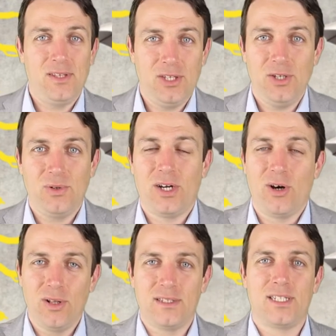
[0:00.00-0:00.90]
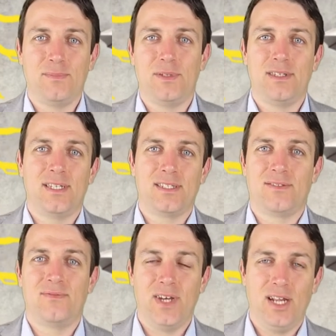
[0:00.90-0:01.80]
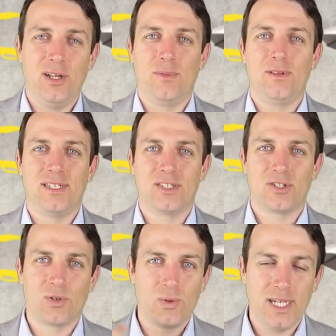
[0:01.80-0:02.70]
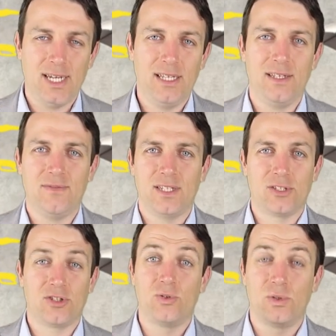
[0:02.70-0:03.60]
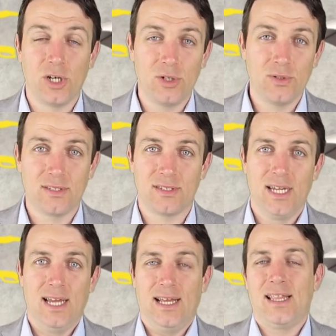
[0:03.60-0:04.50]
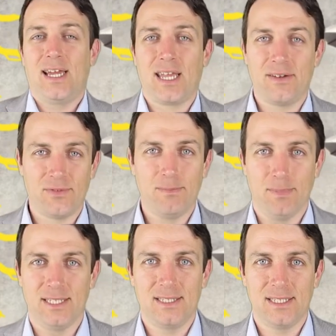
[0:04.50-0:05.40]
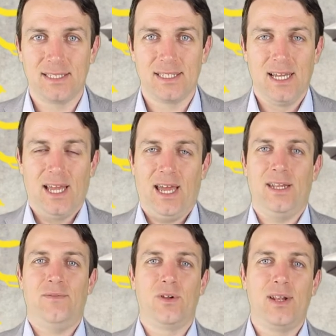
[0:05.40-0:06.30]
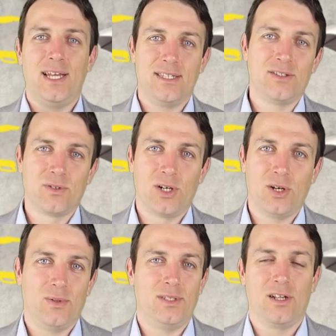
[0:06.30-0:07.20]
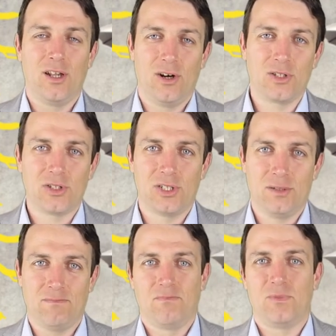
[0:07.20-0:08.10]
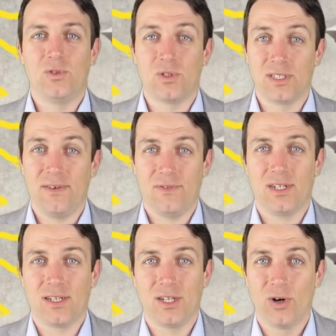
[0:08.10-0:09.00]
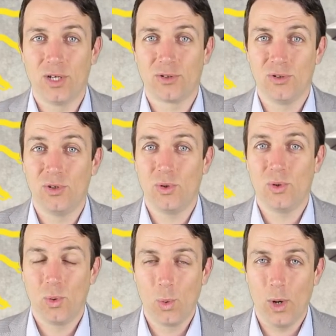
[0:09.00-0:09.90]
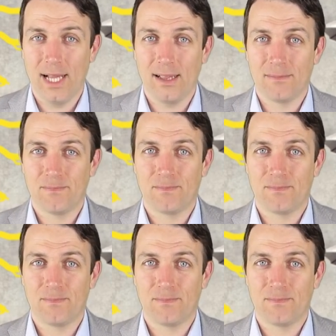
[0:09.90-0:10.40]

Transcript: you hold something that's valuable, that's creative, that grows like every business. And if you let it grow in the long term, you are definitely going to do well.